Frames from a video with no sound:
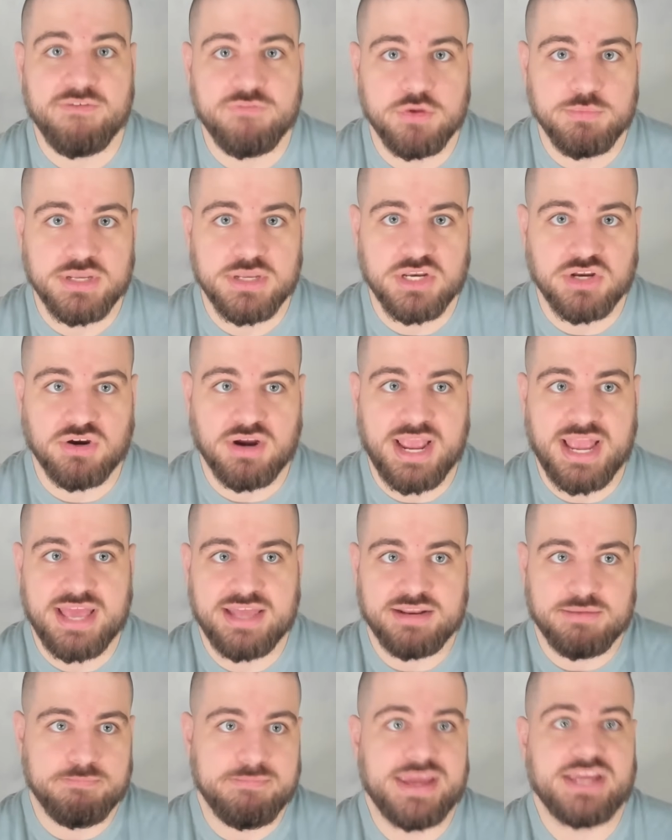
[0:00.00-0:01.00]
him in your
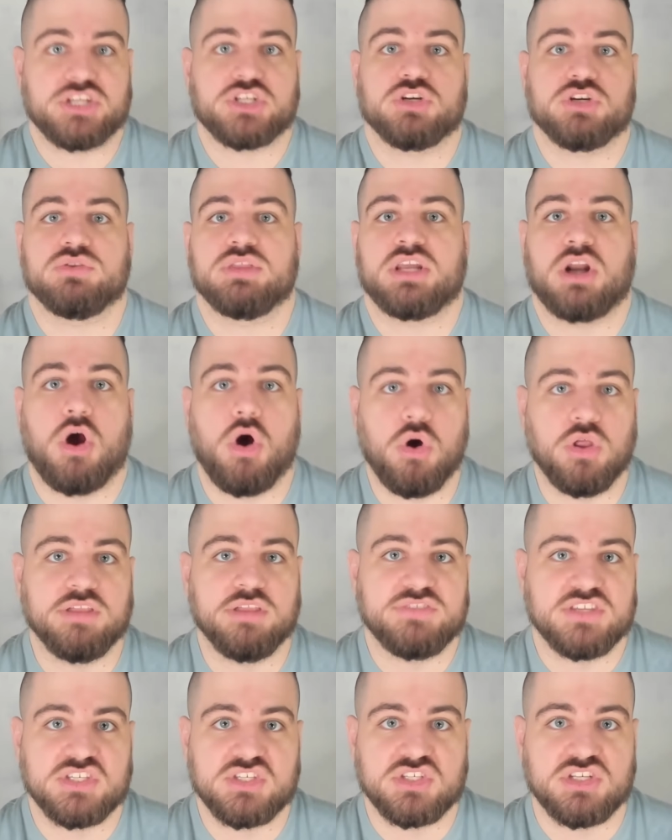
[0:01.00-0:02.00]
hand and make sure that all
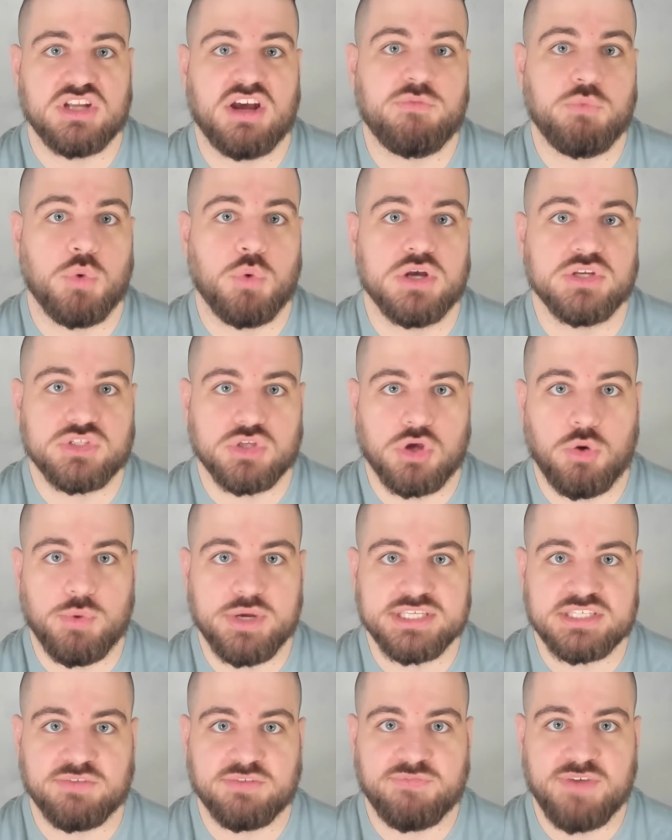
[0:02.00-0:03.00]
of this stuff was
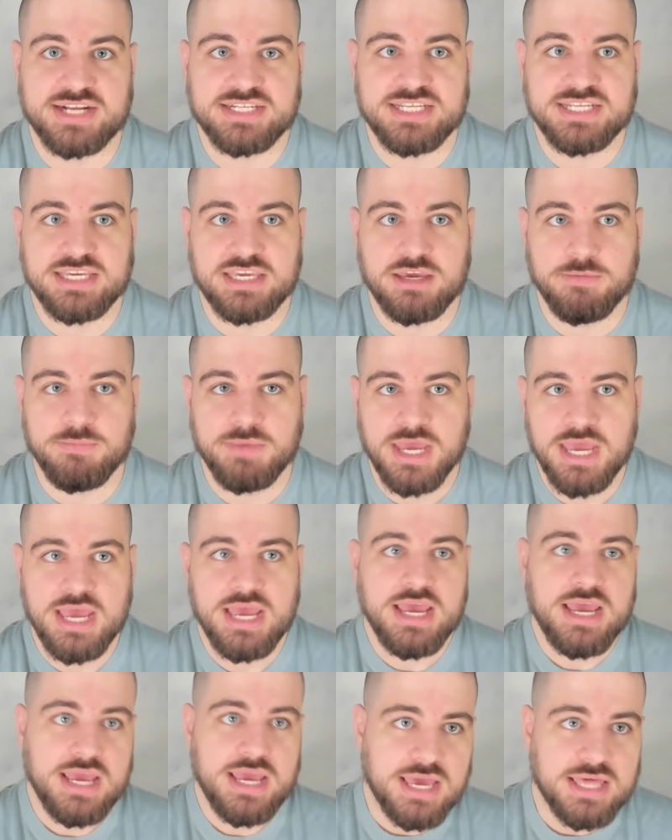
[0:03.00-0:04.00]
always affecting him,
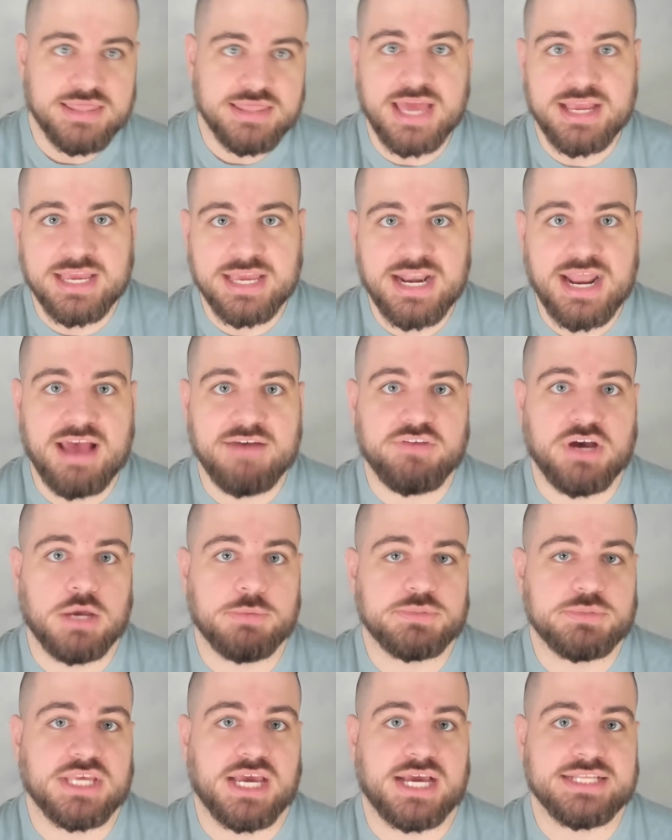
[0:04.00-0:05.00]
that can have
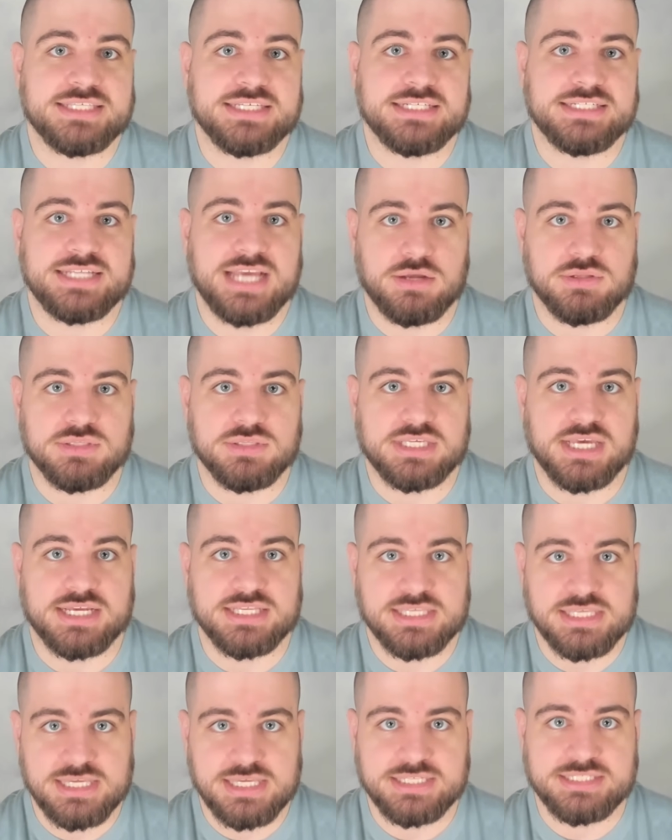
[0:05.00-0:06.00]
upsides and
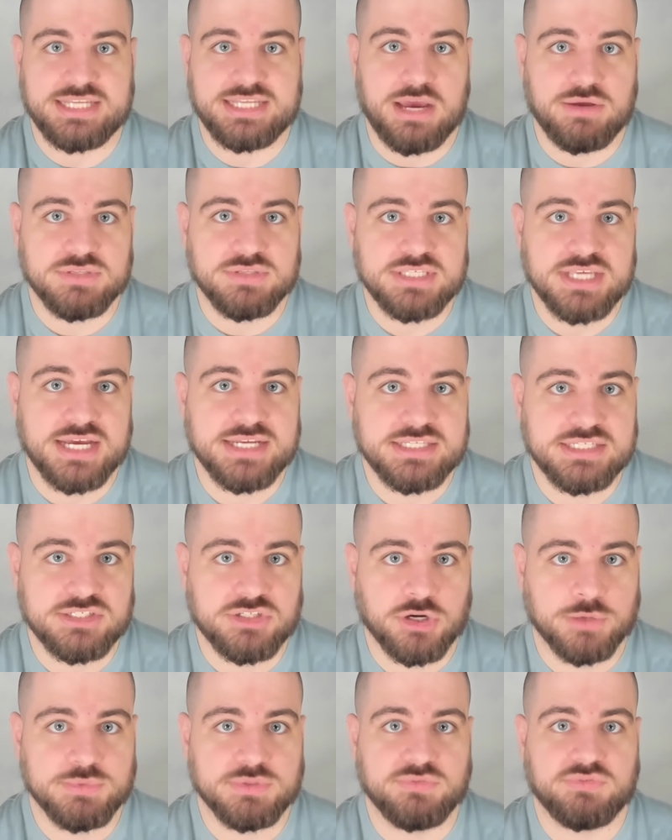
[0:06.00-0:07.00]
downsides. I think downsides in
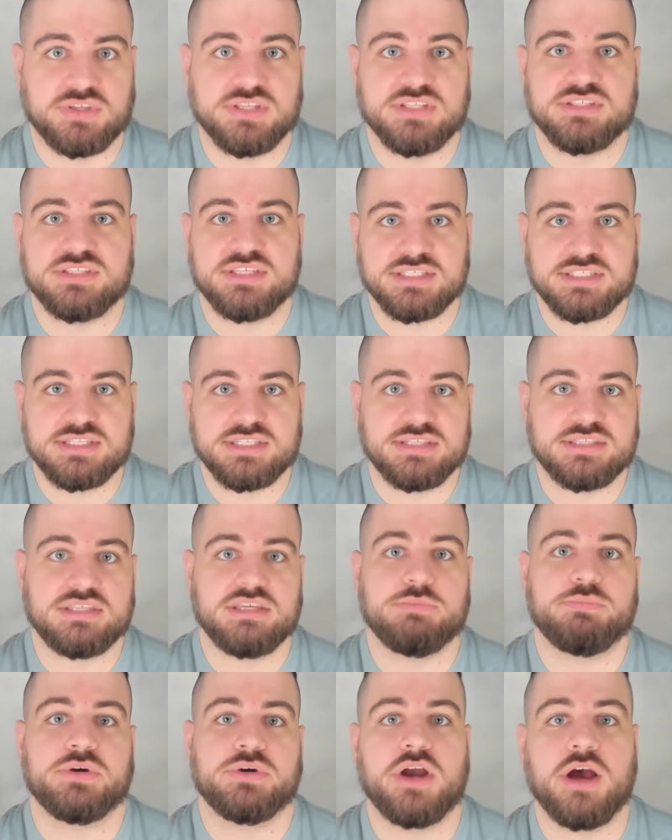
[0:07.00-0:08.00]
terms of
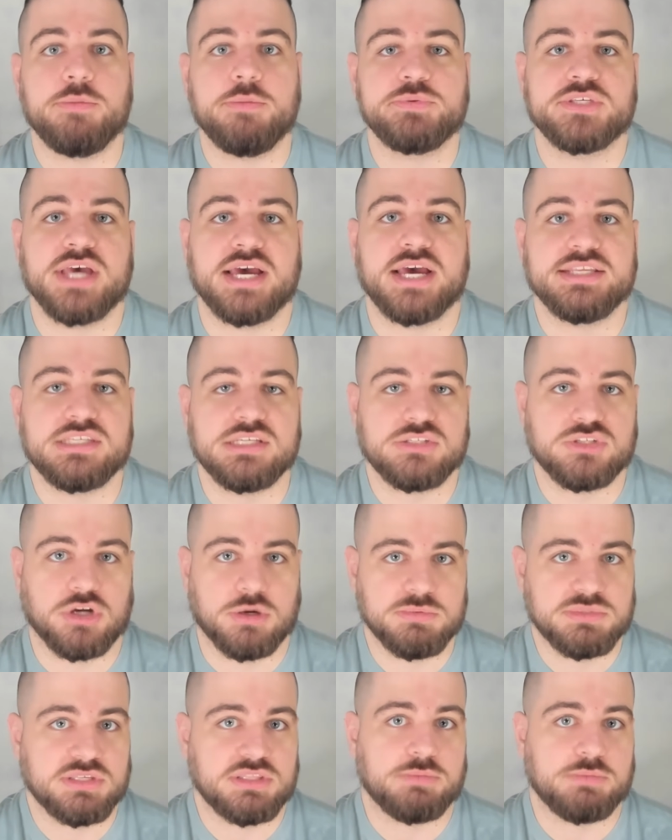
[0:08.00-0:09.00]
consistency, but upsides in
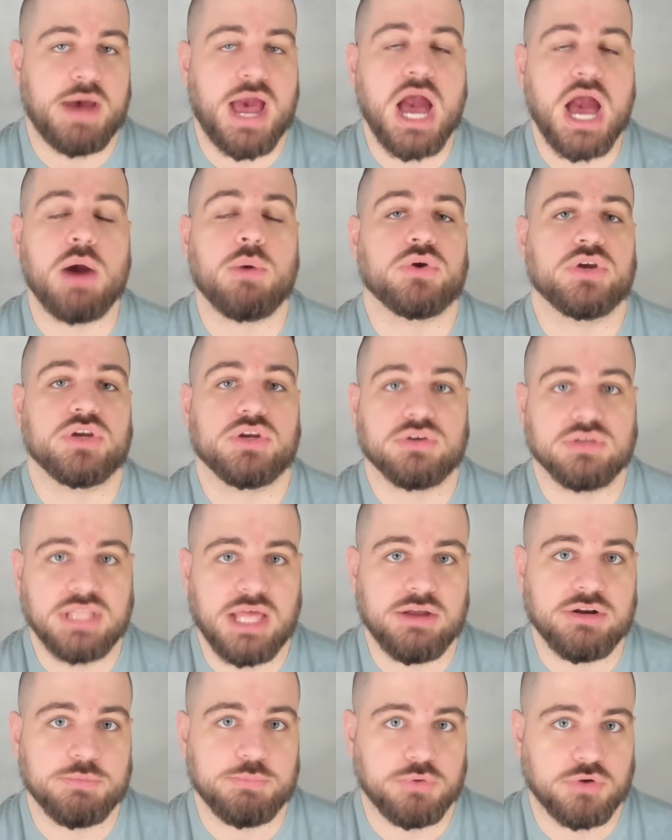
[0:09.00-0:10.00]
terms of the power you're
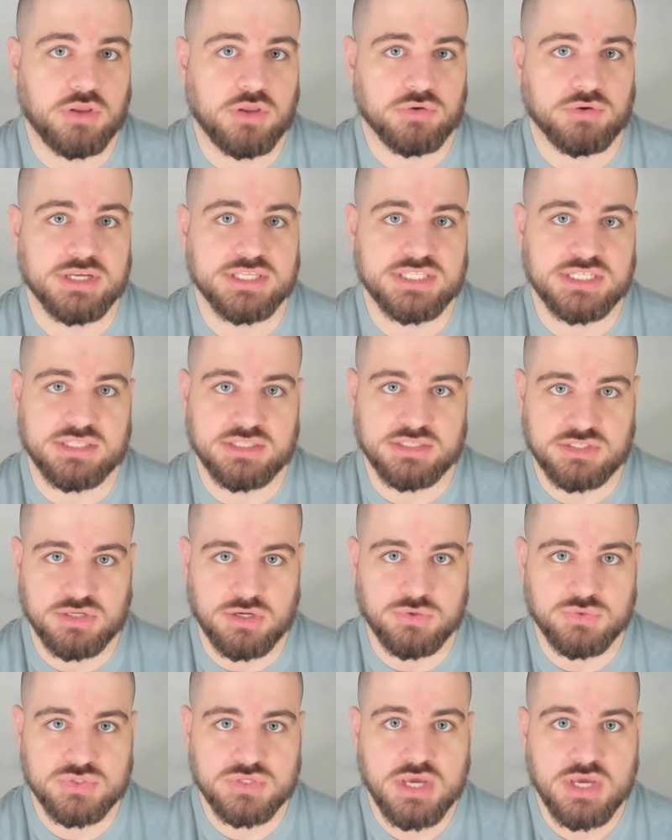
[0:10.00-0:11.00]
allowed to put on the rest of the
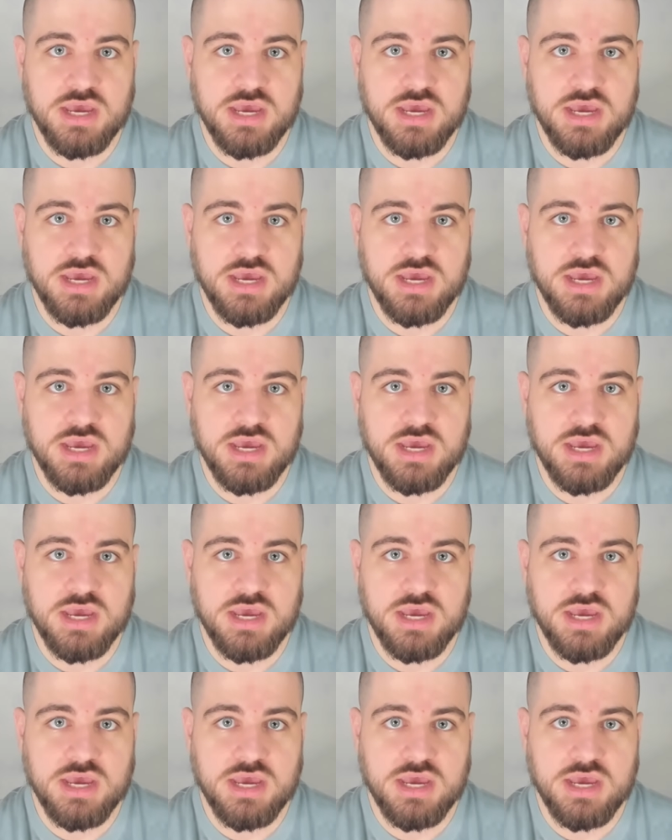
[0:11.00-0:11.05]
stones.